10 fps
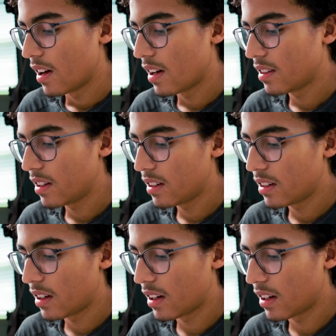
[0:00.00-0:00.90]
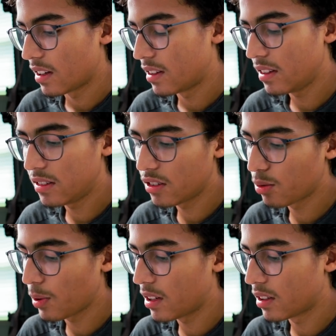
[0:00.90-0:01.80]
And then the easiest
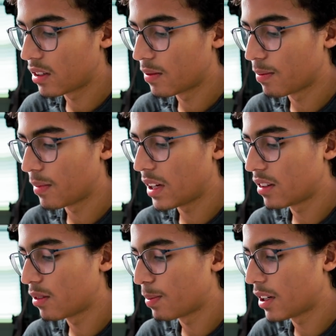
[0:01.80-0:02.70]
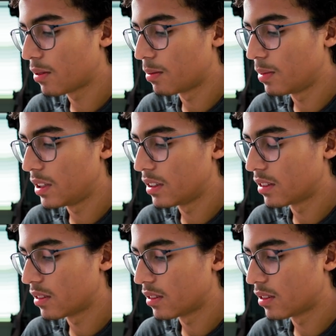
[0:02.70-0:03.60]
way to make this pair would be
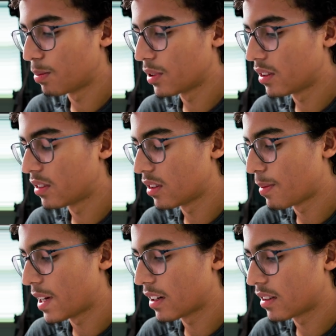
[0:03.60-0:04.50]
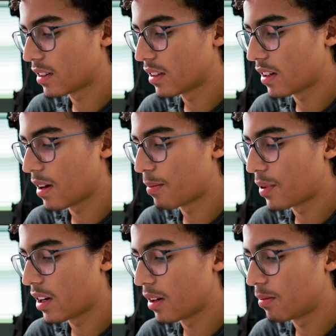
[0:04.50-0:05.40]
to put this in the back, M
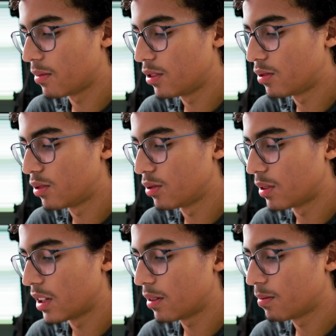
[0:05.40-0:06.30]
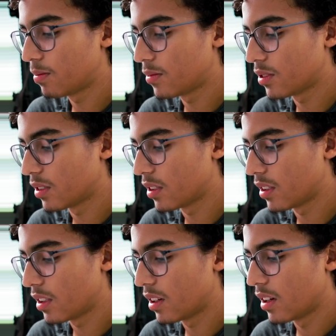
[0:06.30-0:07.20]
prime, U2, M.
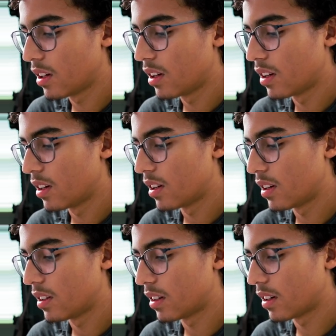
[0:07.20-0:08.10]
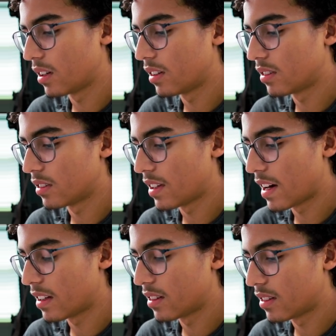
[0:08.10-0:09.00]
And then I can insert that.